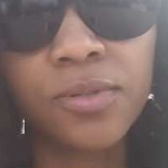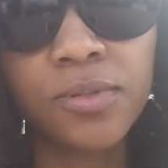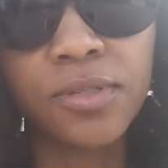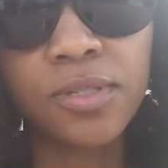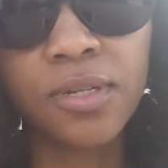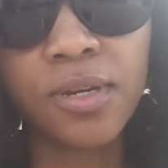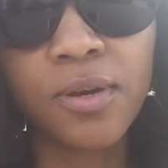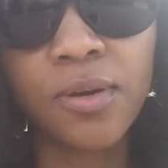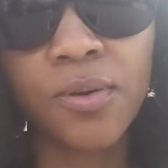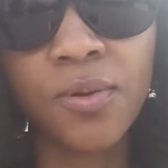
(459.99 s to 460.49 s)

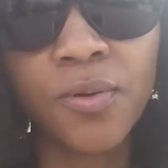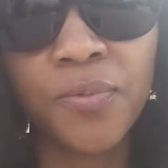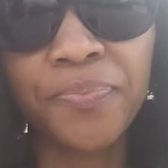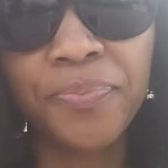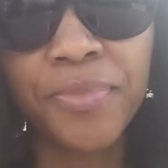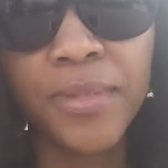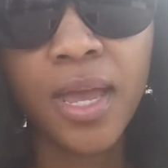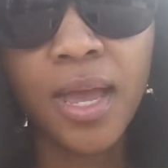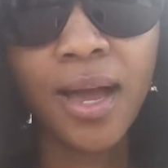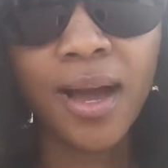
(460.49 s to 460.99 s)
So
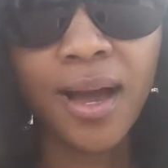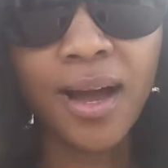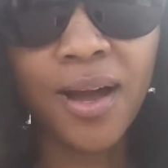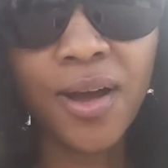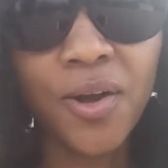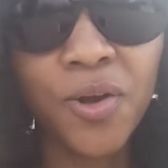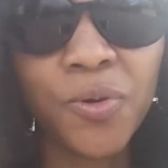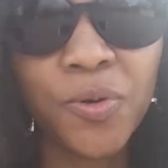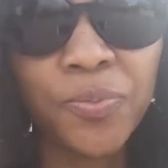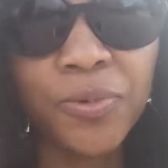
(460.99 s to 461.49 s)
I
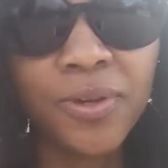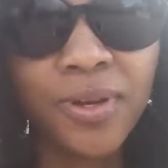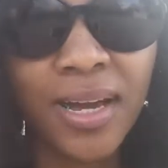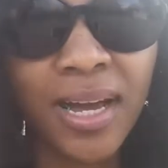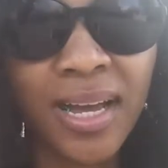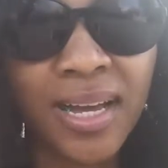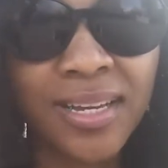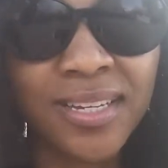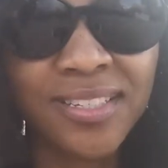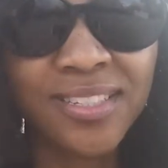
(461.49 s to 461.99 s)
hope you
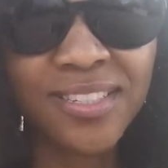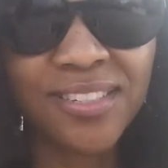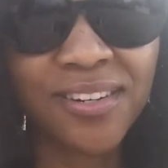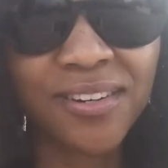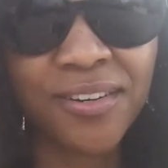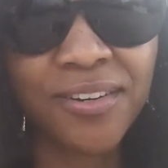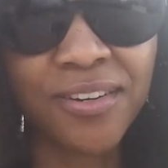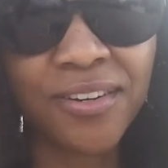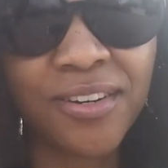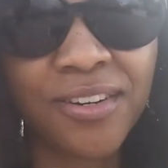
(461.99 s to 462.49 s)
guys
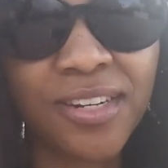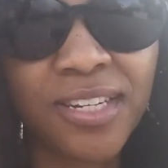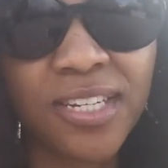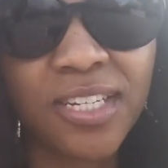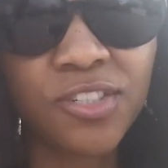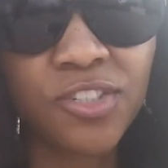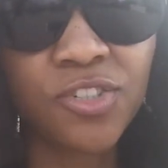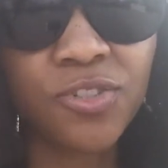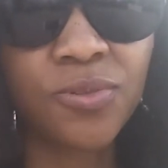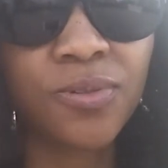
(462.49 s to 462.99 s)
are
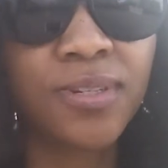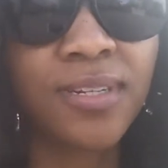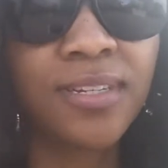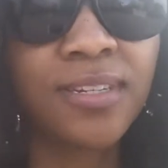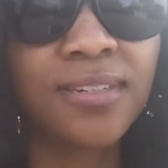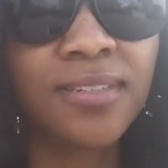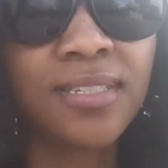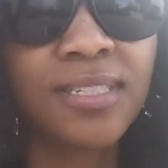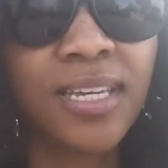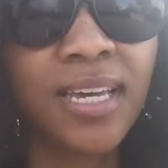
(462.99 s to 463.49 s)
enjoying
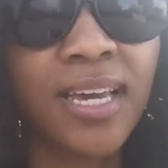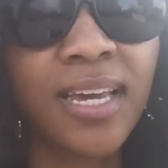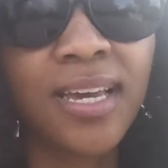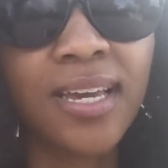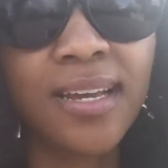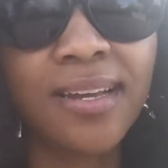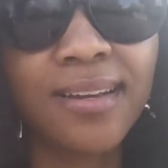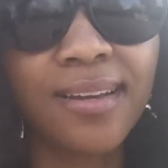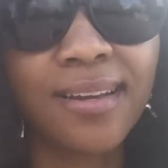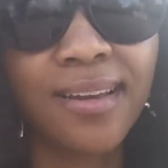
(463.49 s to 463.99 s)
your day,